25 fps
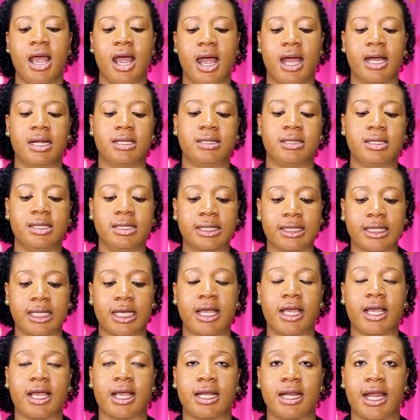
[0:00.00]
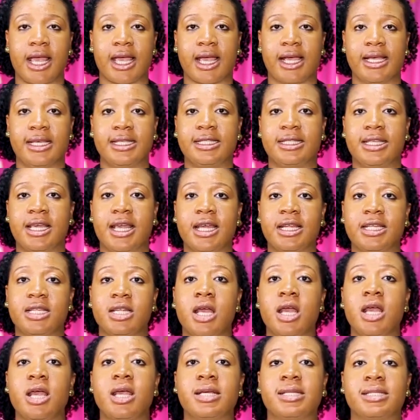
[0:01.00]
And this cake, like I said,
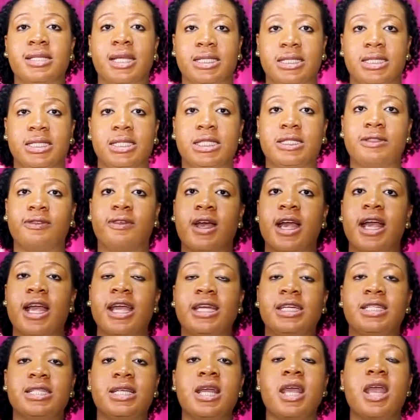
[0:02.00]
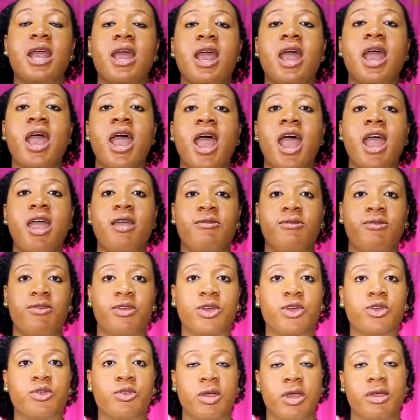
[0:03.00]
satisfied every
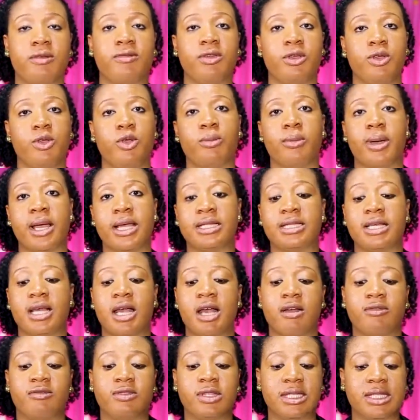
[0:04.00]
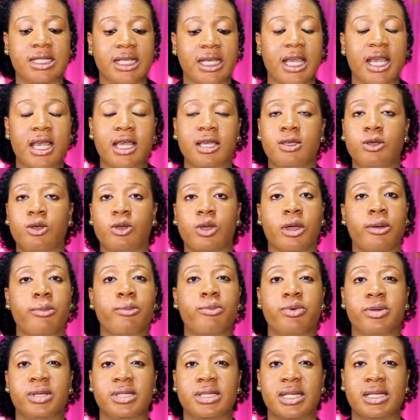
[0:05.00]
craving you might have. This cake, you can
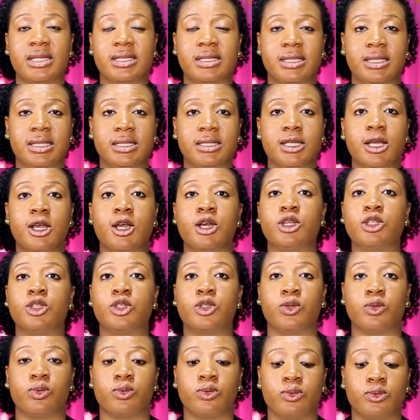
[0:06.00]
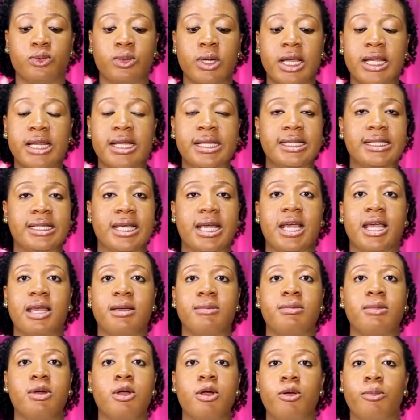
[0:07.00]
present it to any
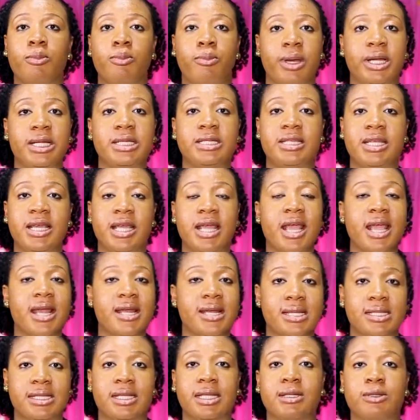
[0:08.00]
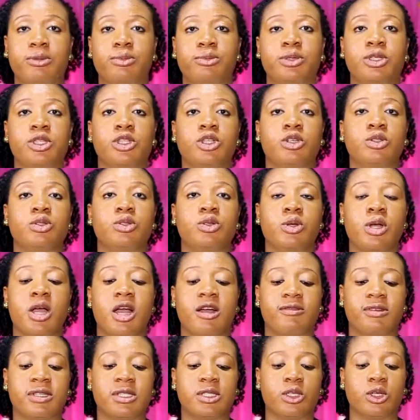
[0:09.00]
time, birthday, any celebration you
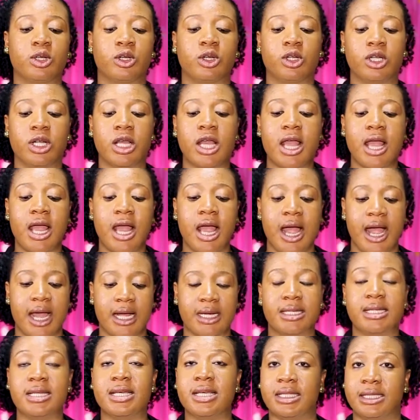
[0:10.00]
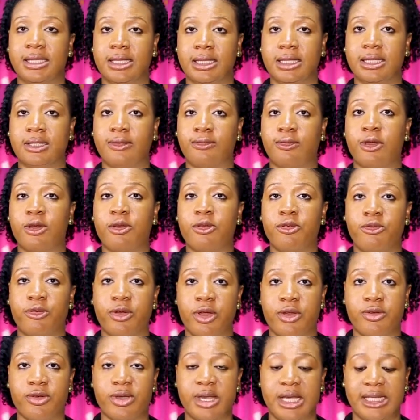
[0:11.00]
have at all, and it is
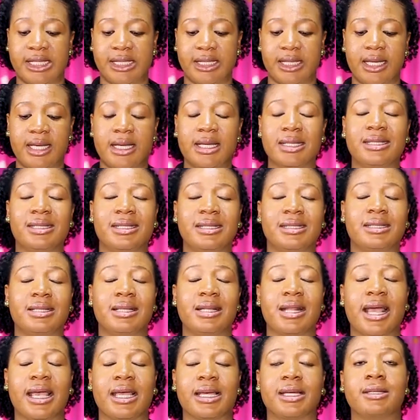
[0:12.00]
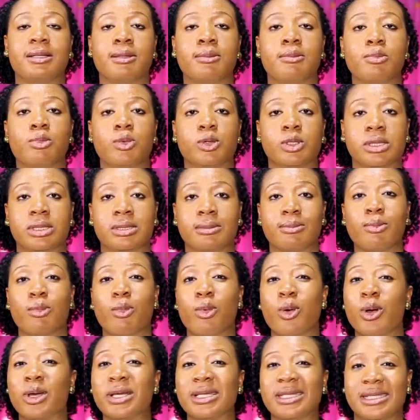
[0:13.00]
very easy. It is like the most
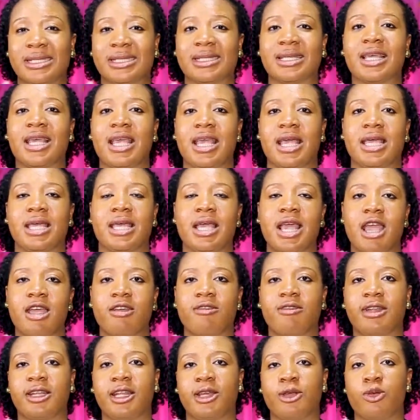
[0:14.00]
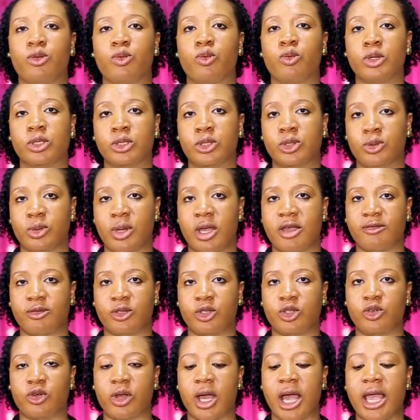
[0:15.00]
moist cake ever that you want to ever
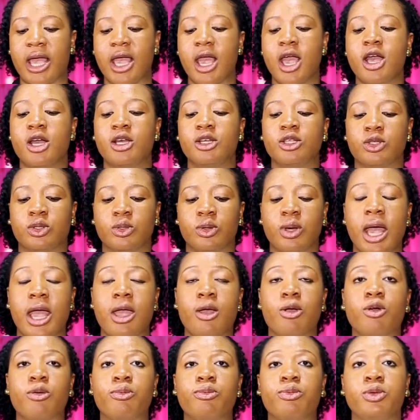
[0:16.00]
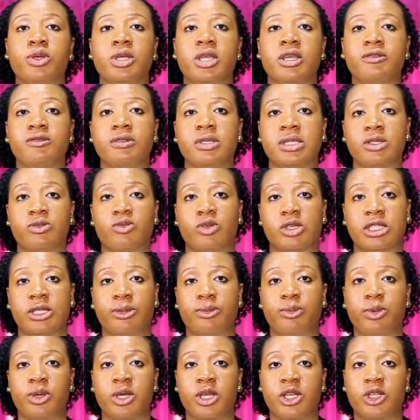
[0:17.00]
try. So I hope you give this
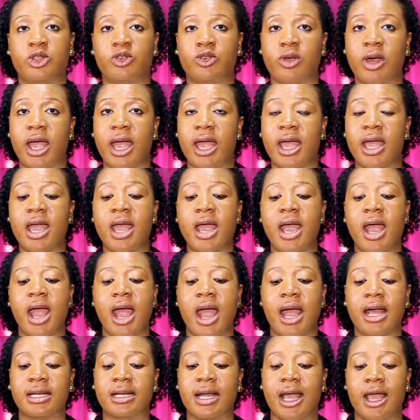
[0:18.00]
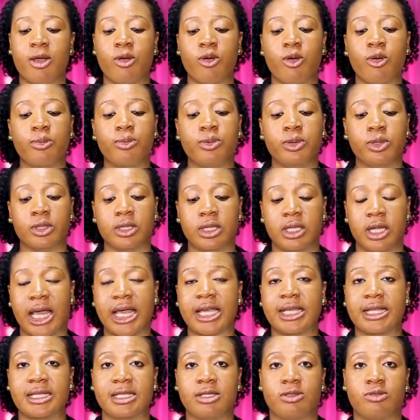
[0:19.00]
recipe a try, and I hope you
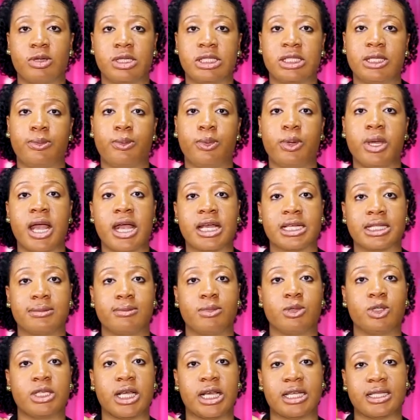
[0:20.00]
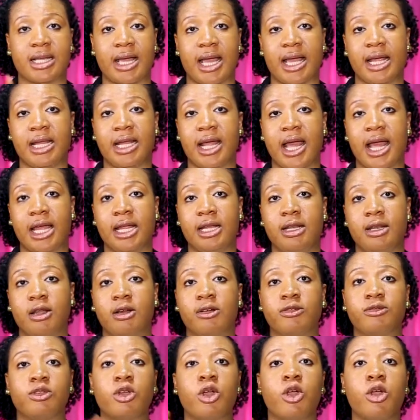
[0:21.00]
like this recipe as much as I
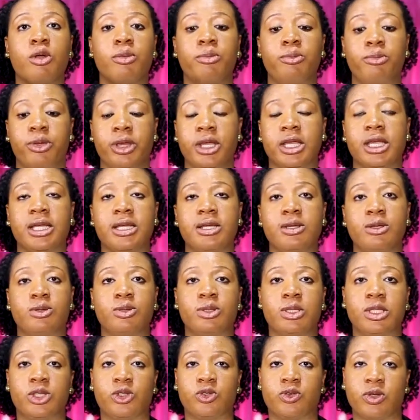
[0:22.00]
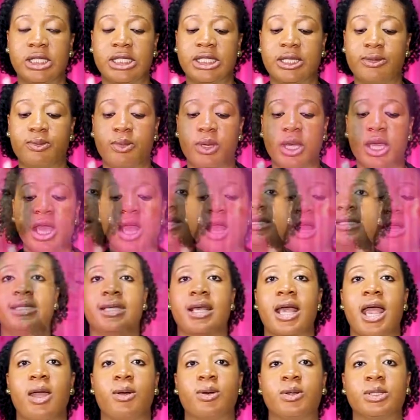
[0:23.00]
loved bringing you this recipe. Guys,
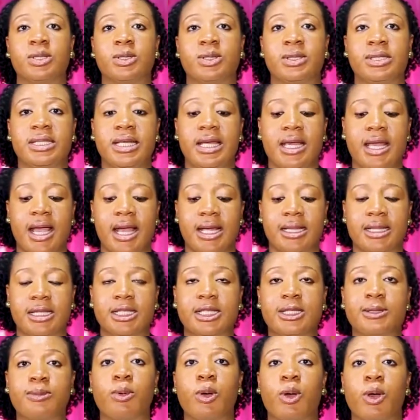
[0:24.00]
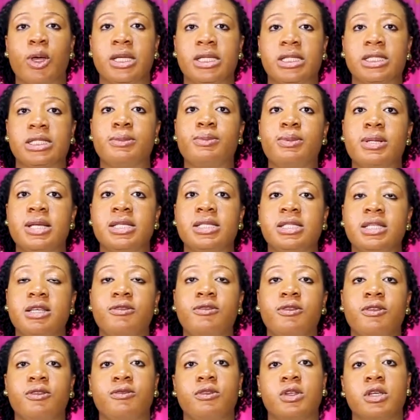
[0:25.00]
I want to say at this point, please,
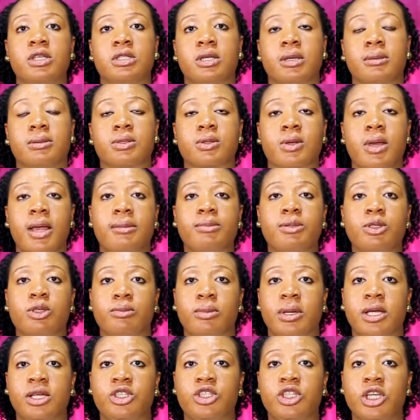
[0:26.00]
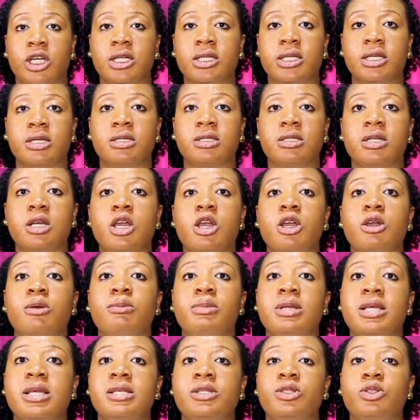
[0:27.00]
if you've not subscribed to my channel,
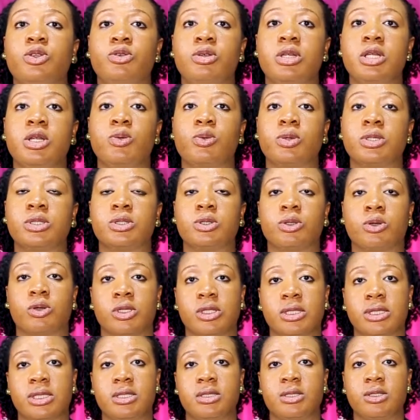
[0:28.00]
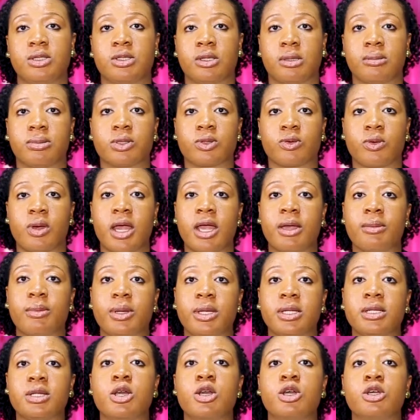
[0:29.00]
please, you really want to consider
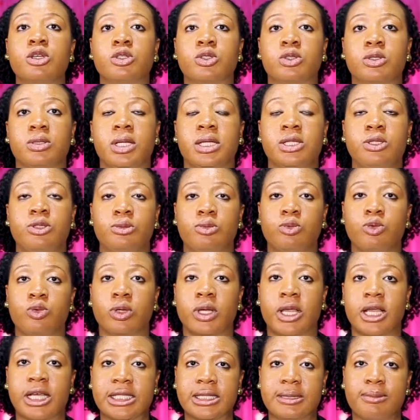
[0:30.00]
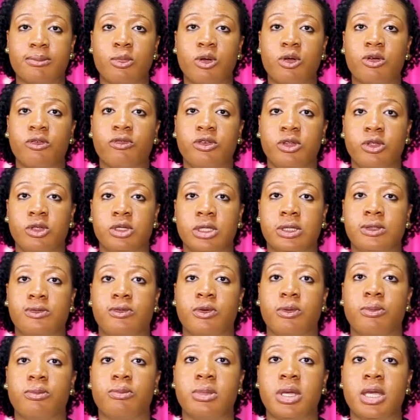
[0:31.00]
subscribing so that you will get more videos
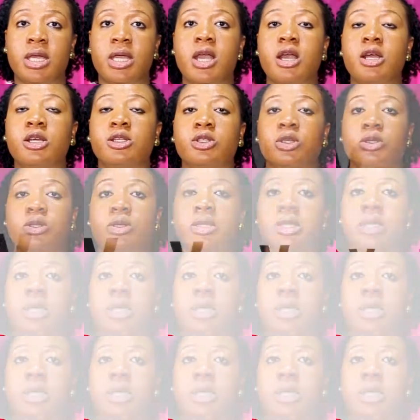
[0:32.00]
from me. So you